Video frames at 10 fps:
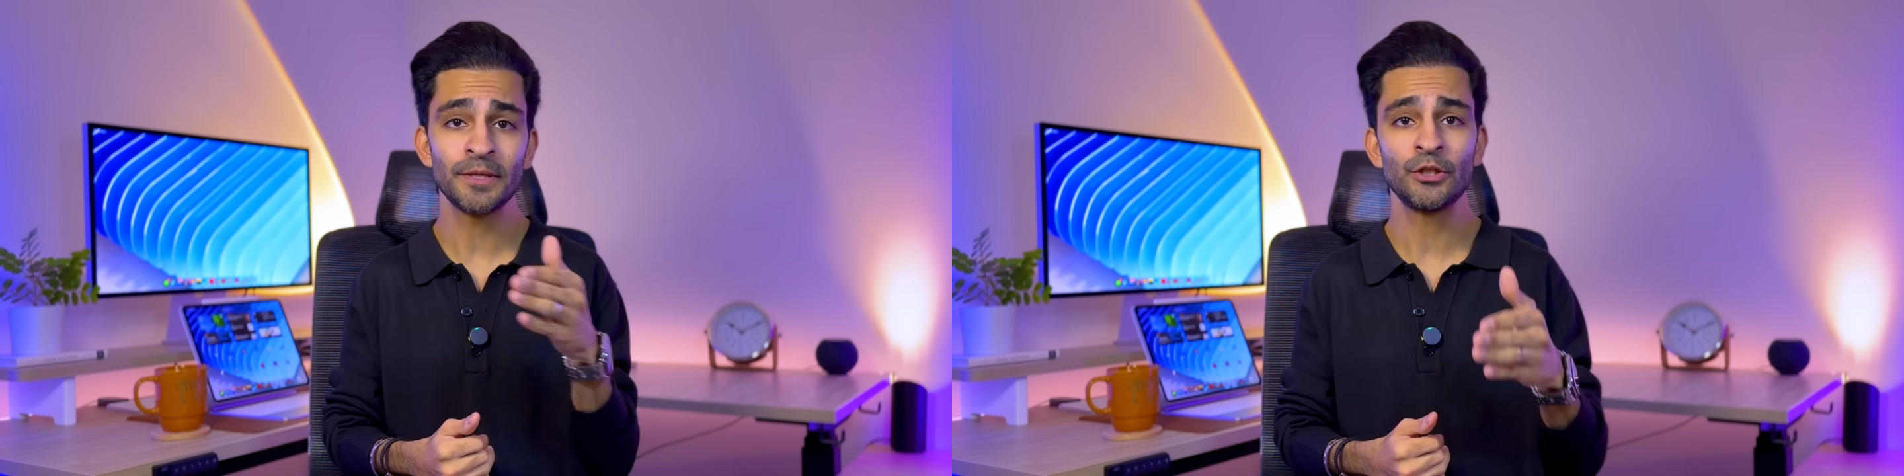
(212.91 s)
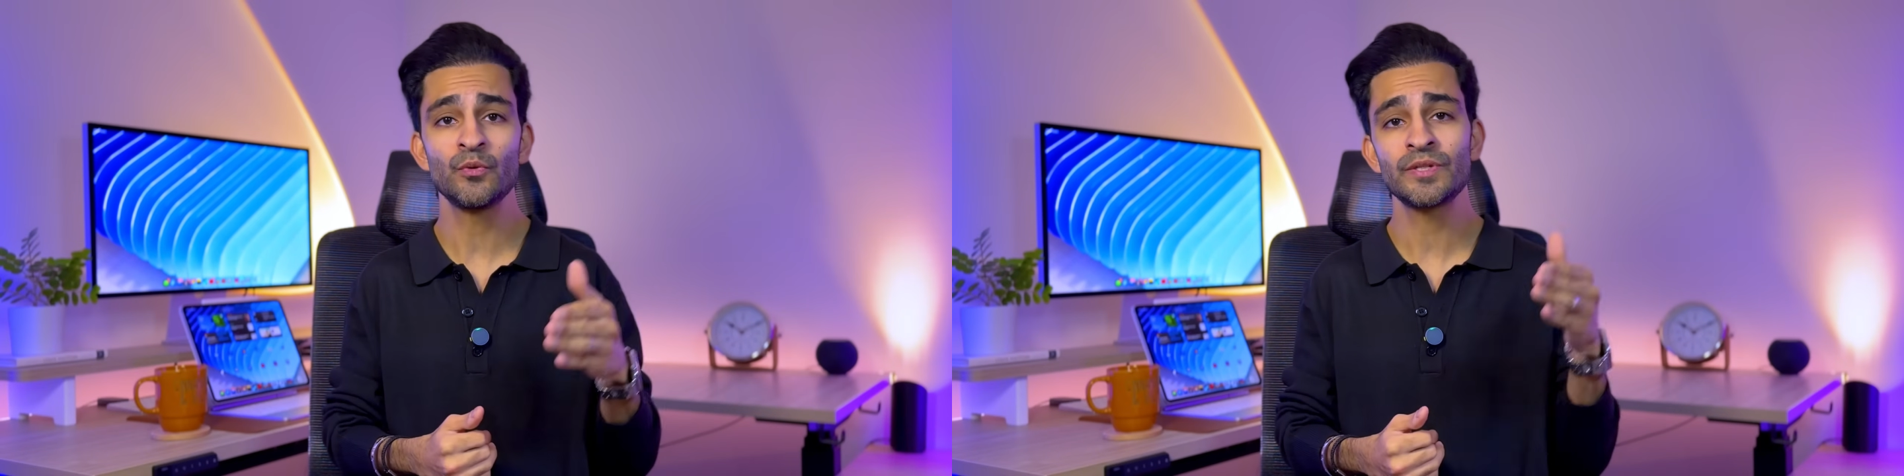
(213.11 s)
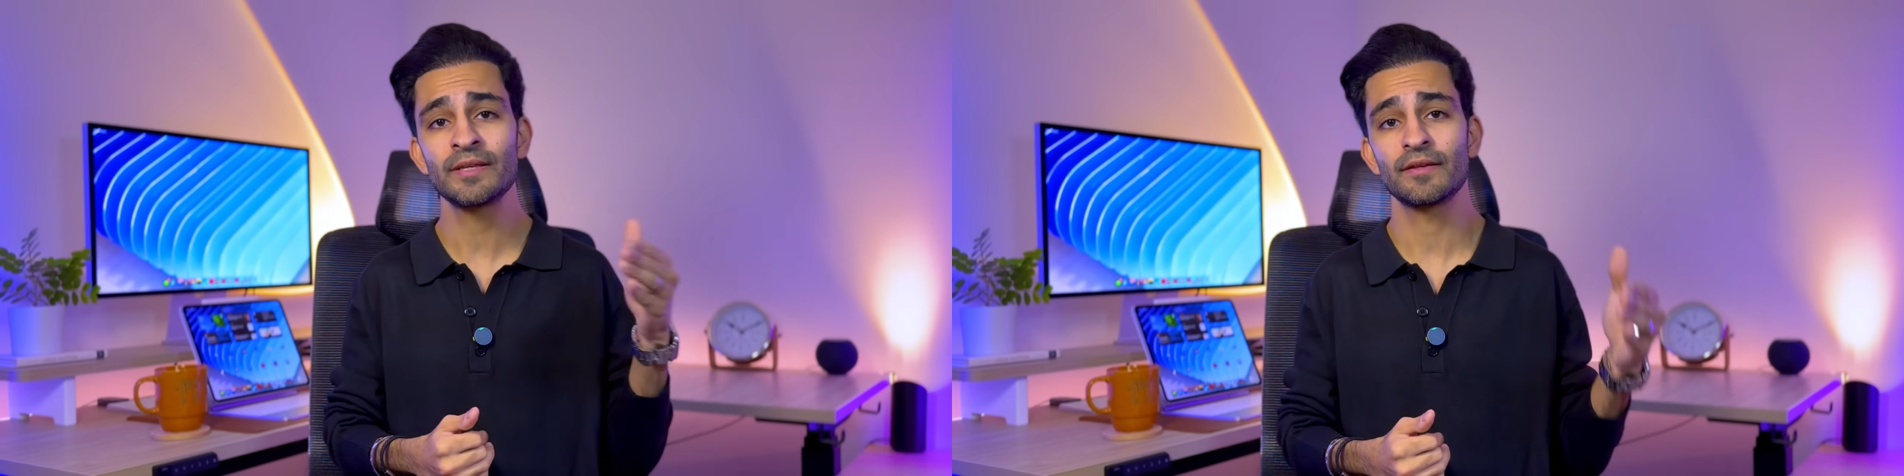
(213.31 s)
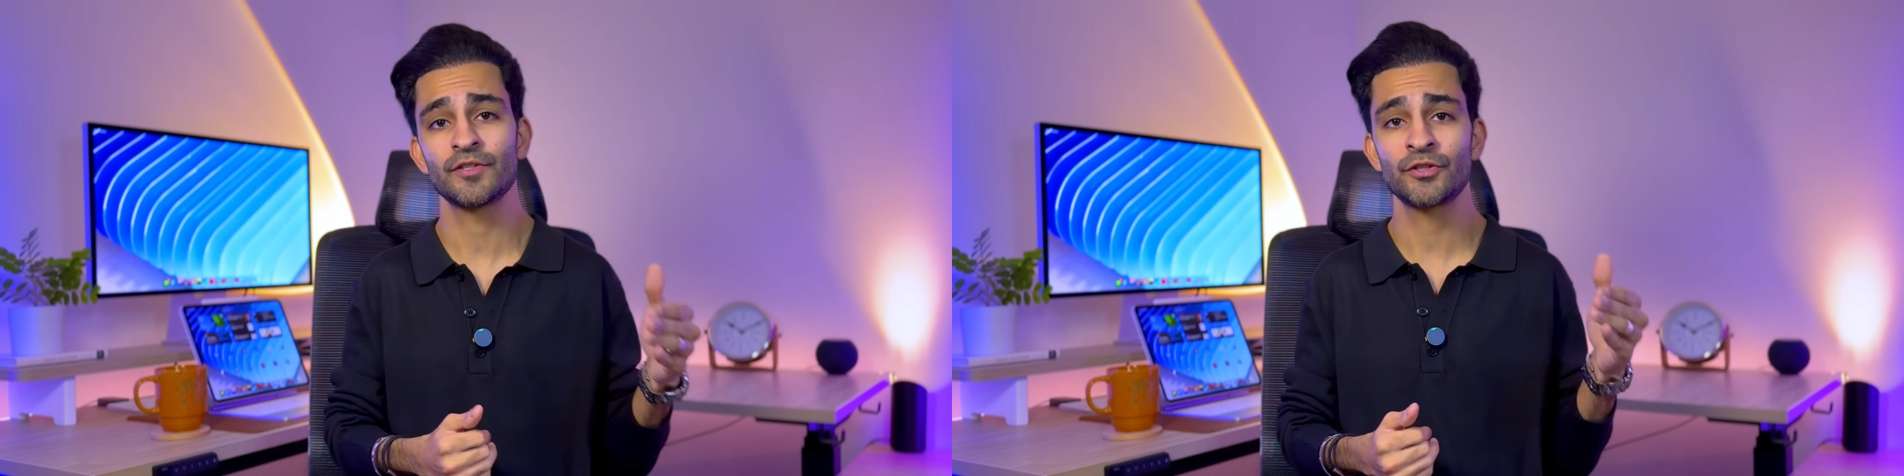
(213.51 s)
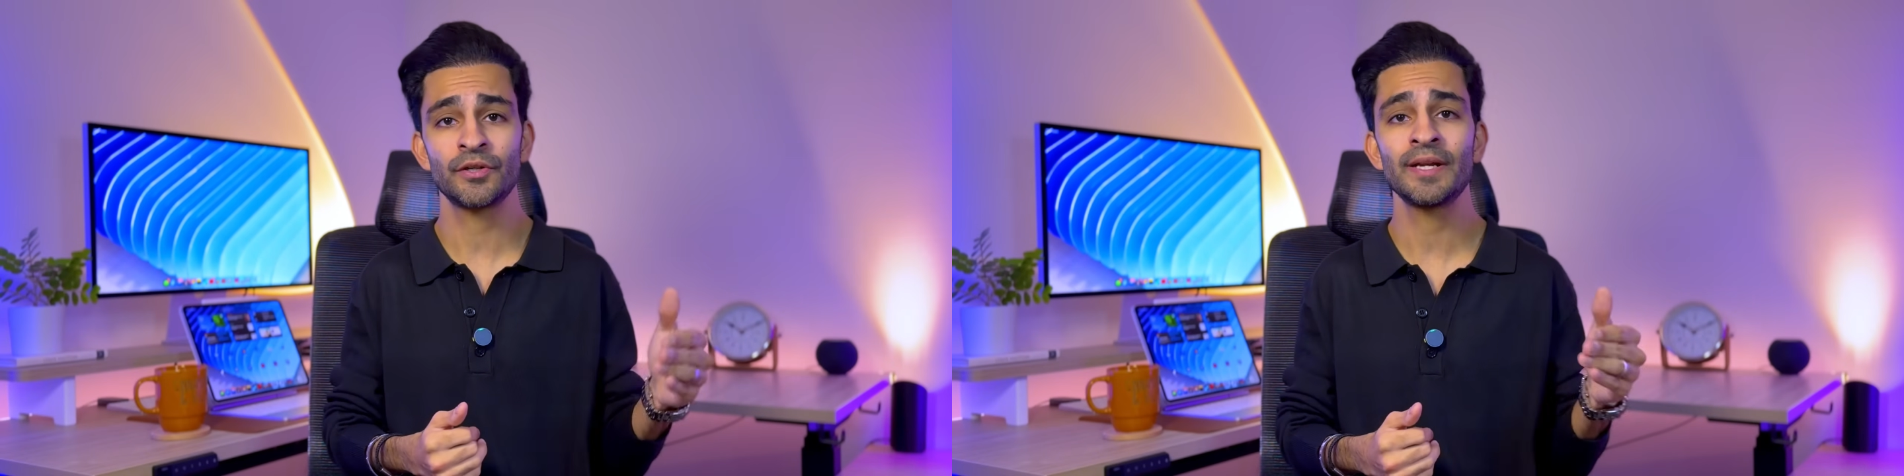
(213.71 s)
be using
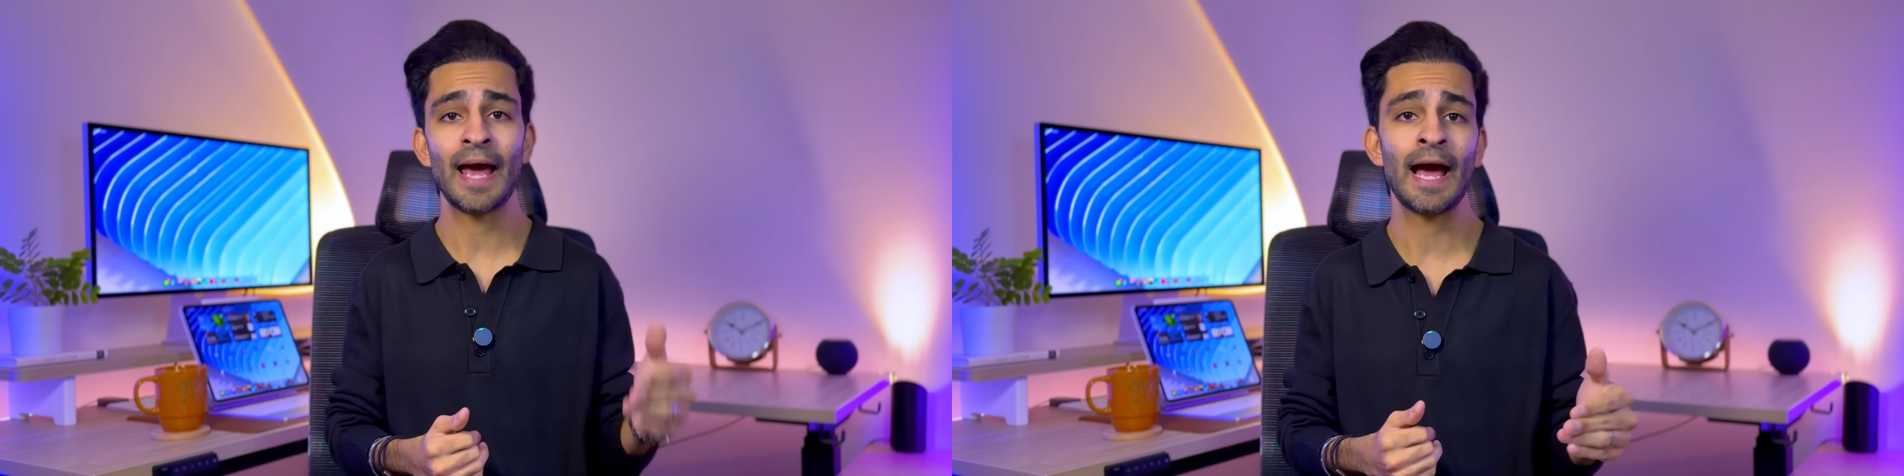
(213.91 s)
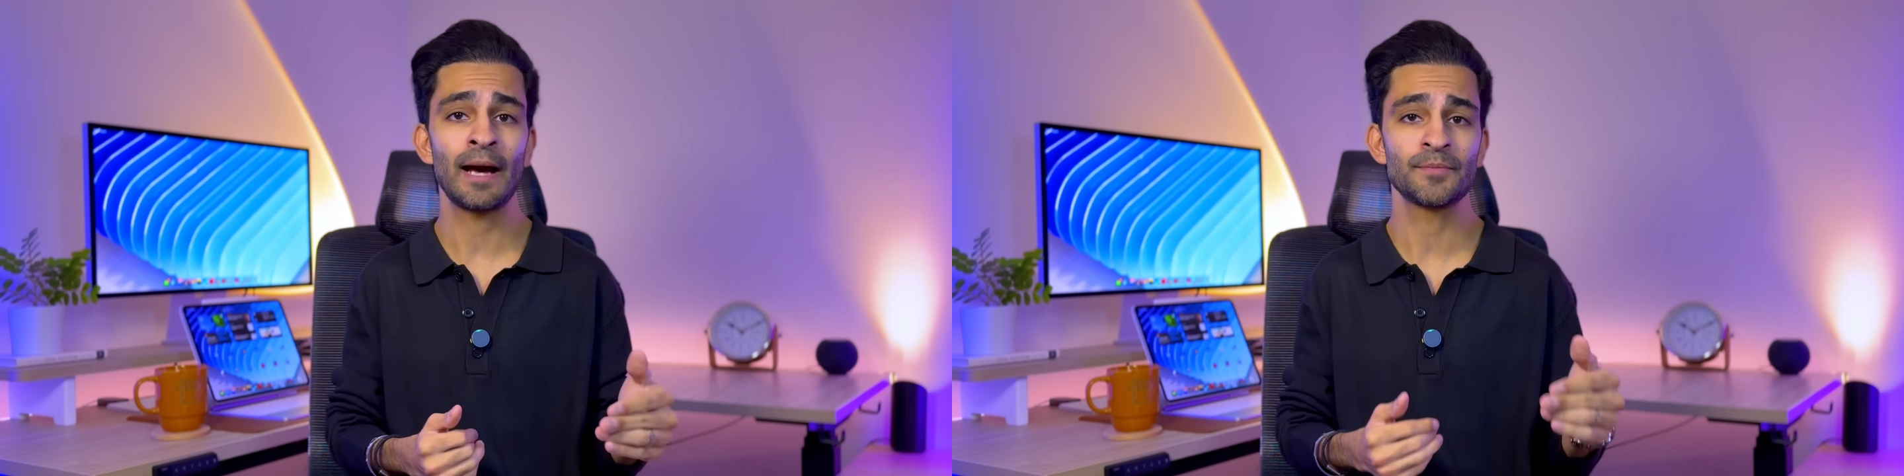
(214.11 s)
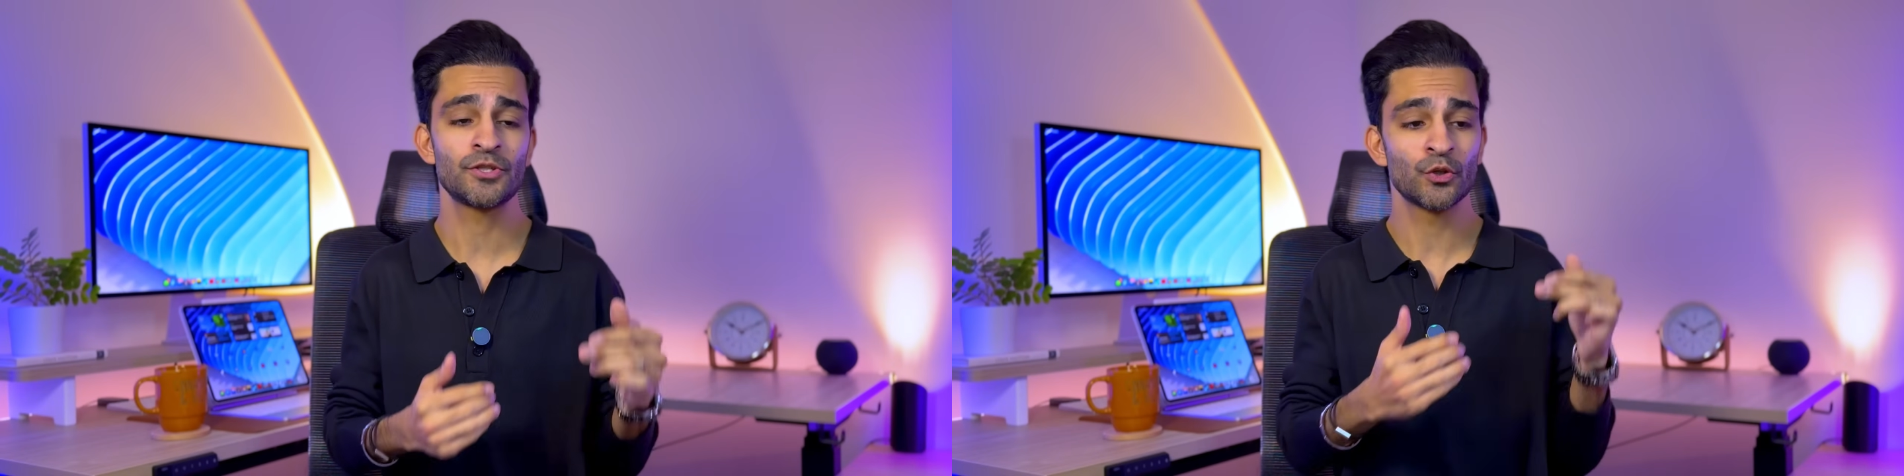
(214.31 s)
certain apps to